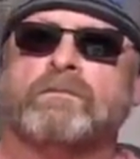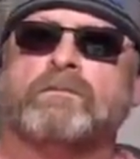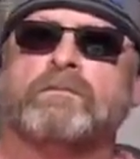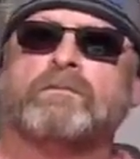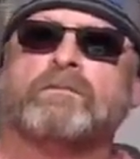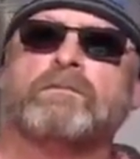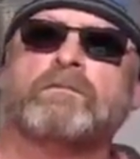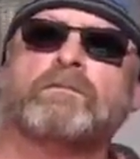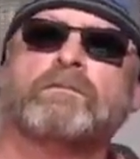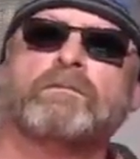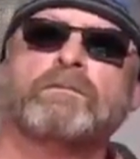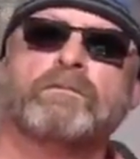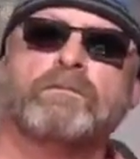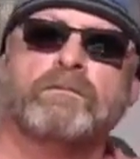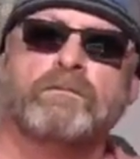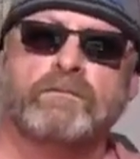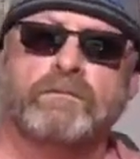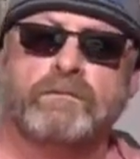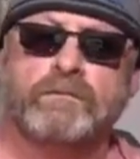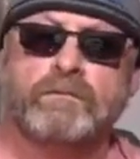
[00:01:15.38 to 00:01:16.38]

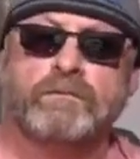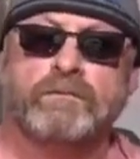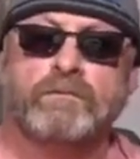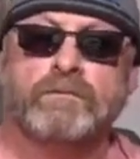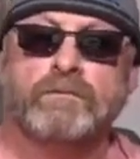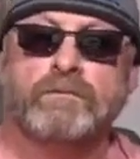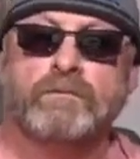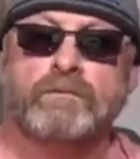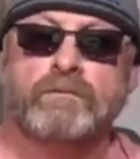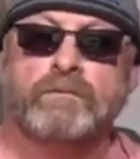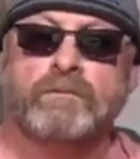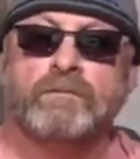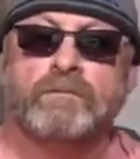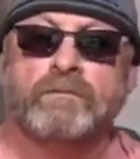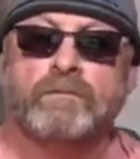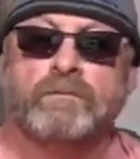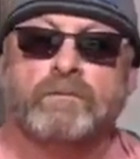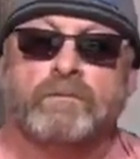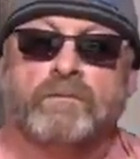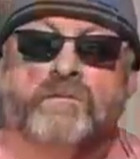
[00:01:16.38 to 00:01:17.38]

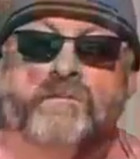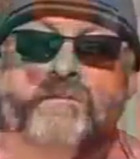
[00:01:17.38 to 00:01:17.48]
[no speech]